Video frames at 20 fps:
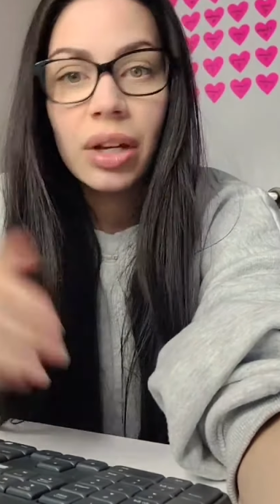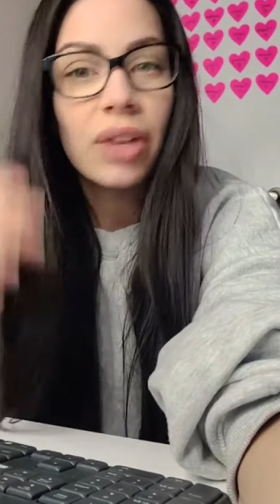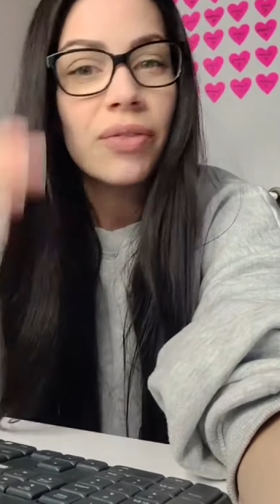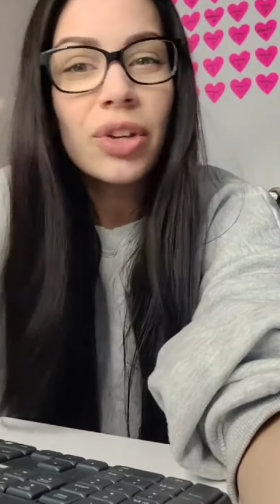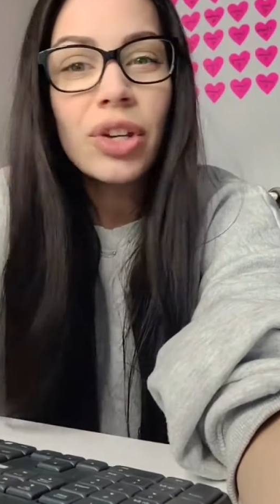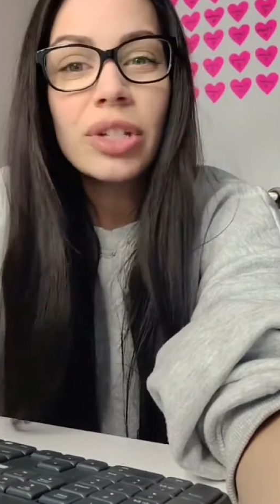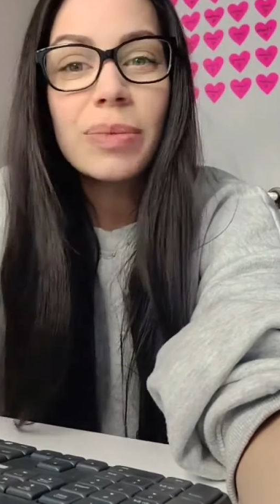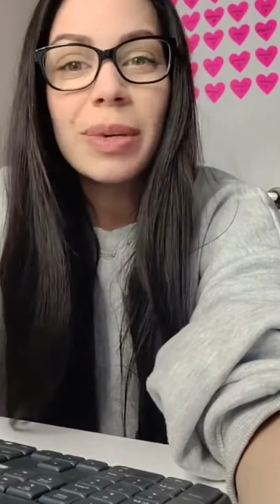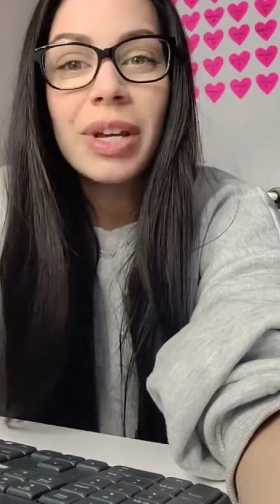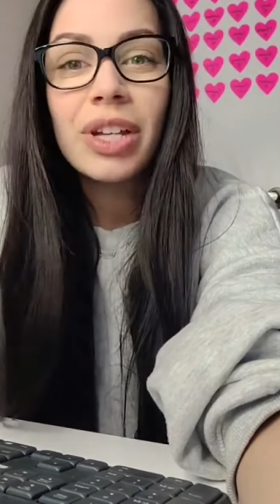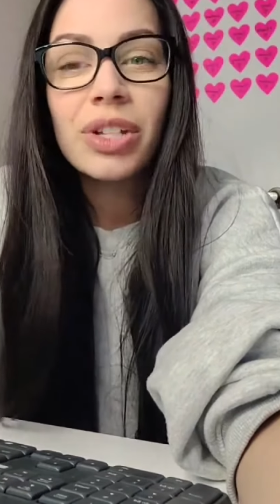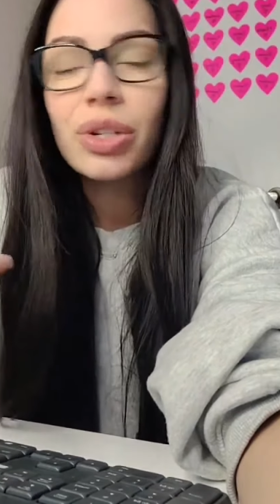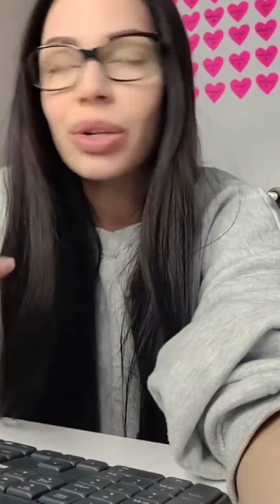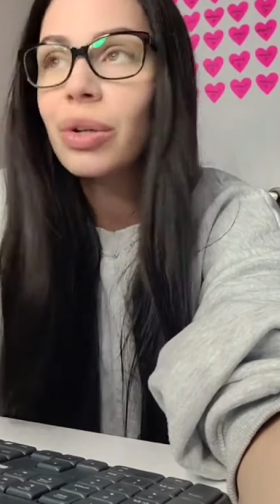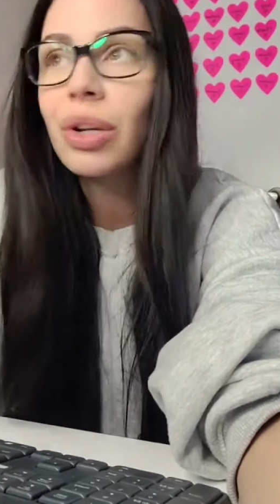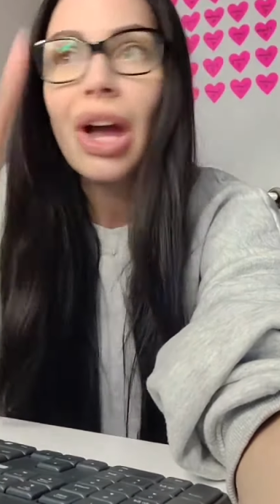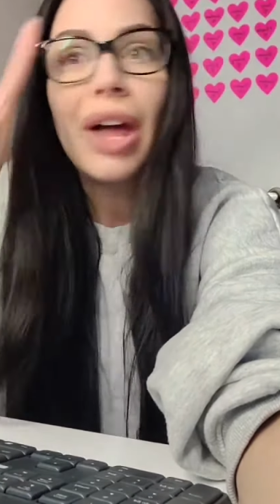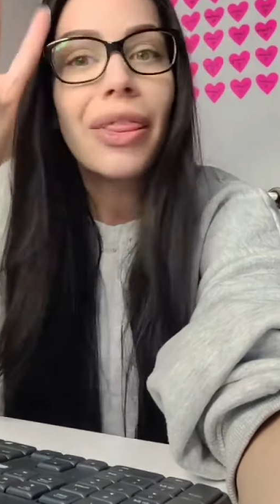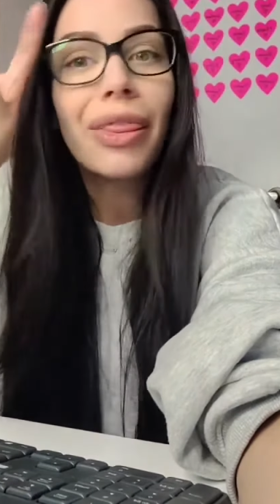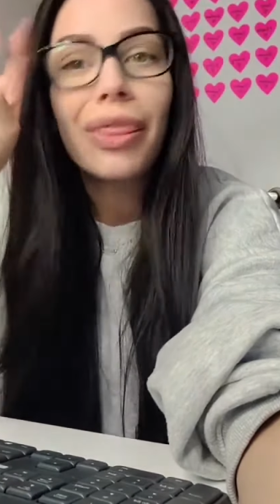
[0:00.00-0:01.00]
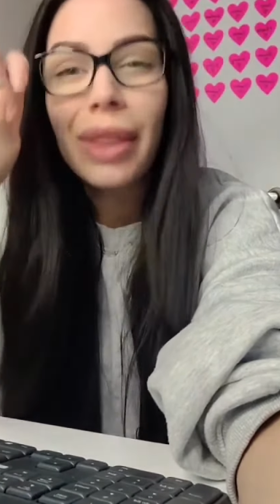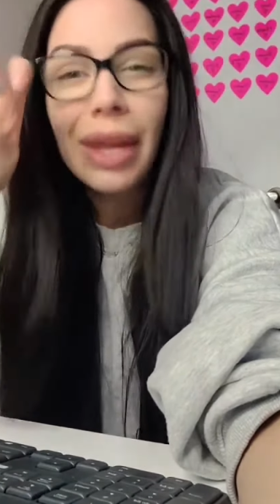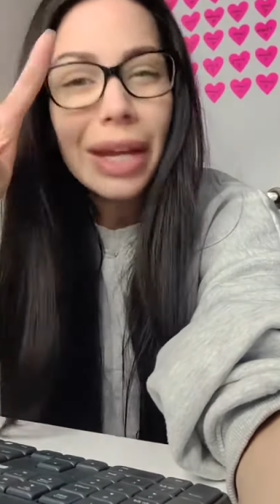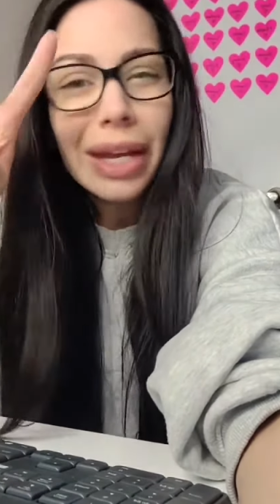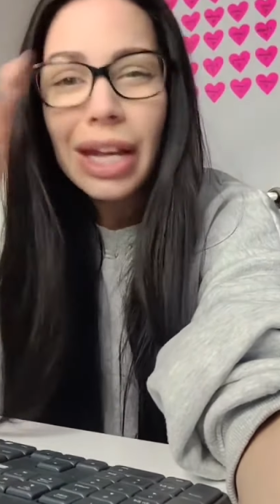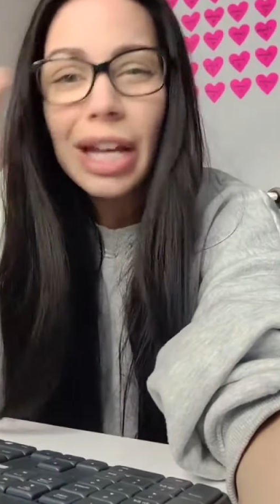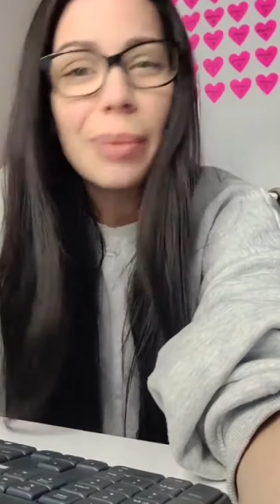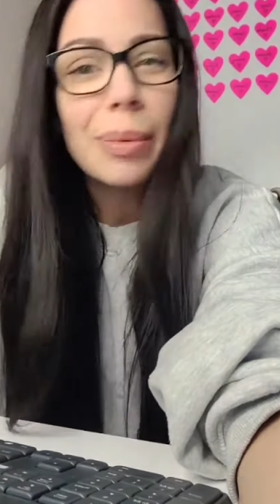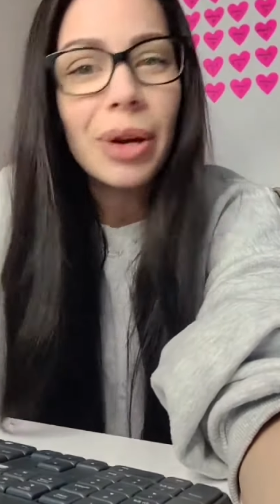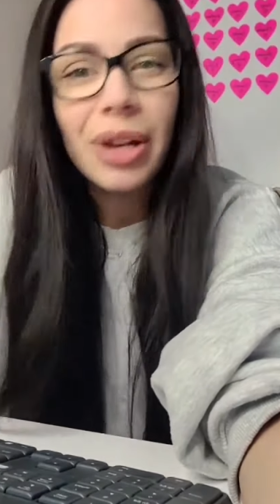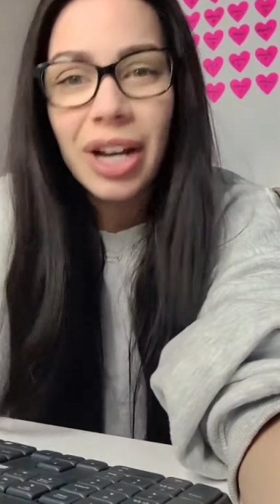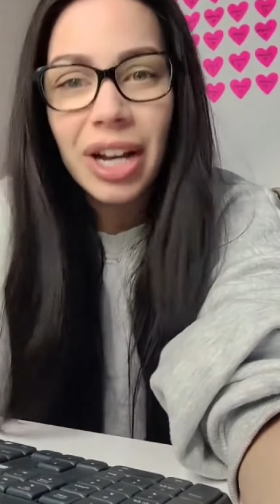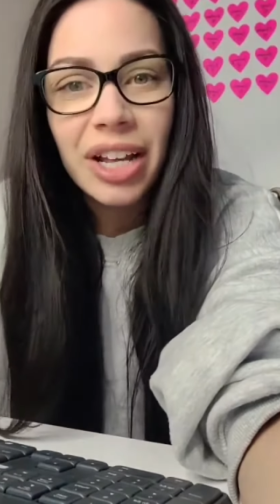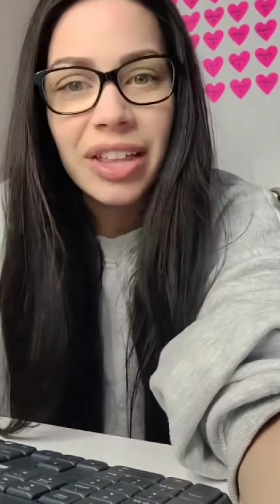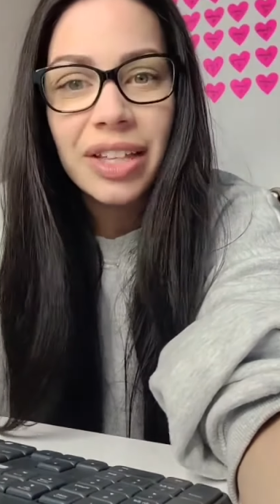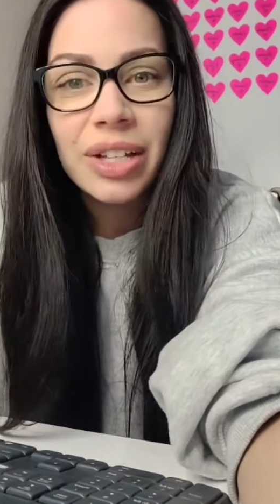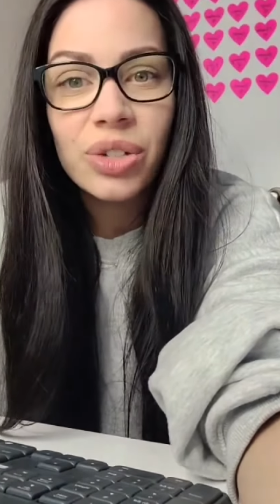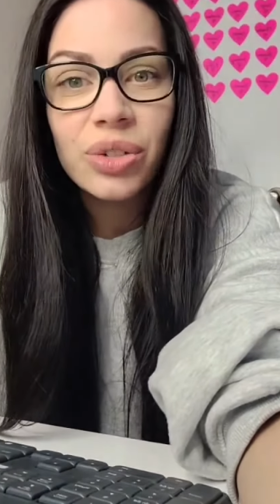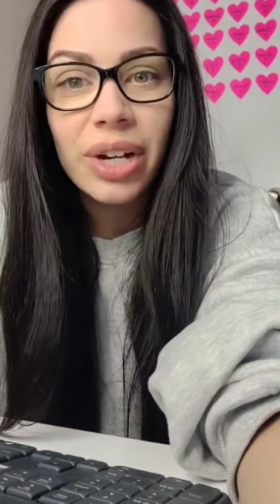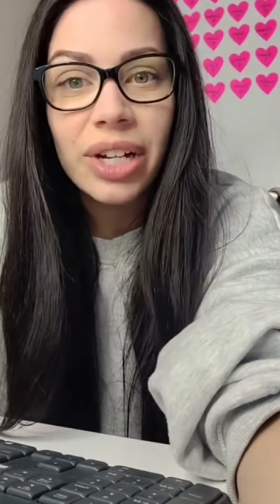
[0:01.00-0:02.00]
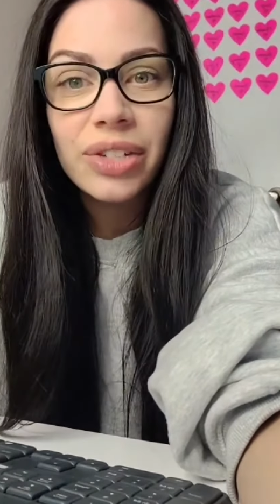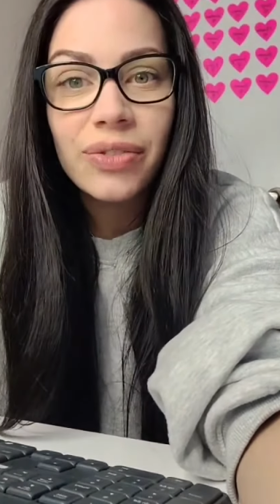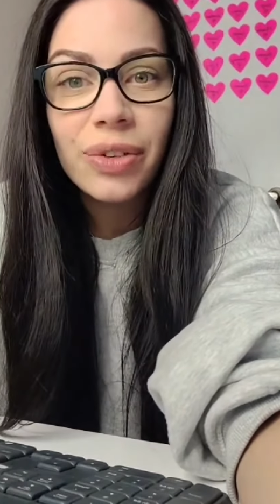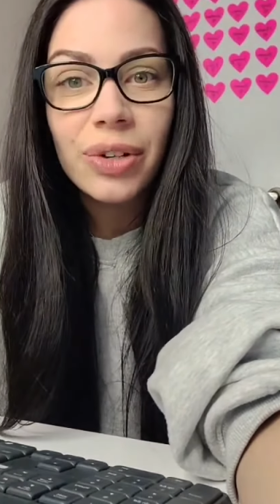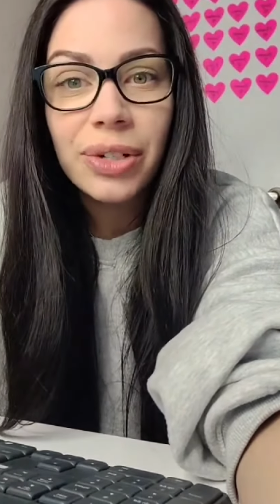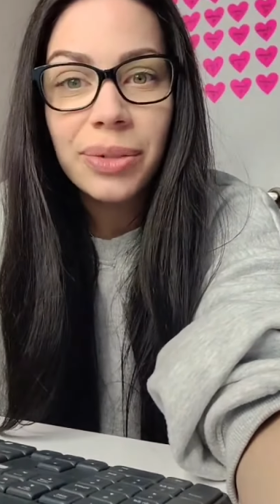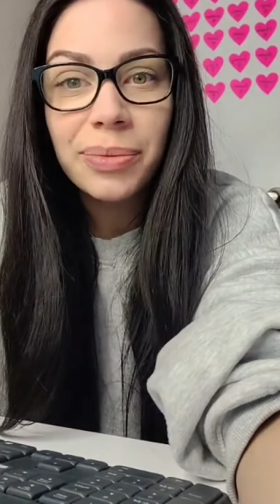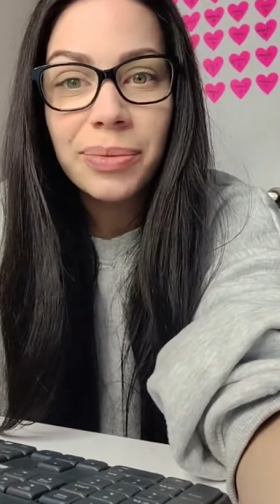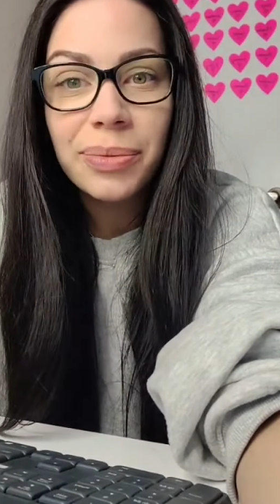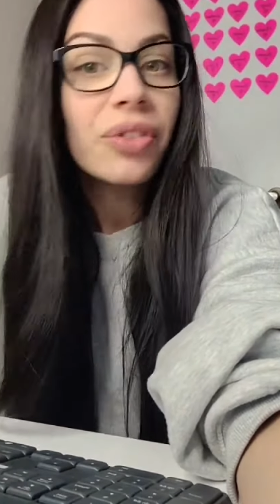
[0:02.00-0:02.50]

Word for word: confused because you're not thinking about anything stressful.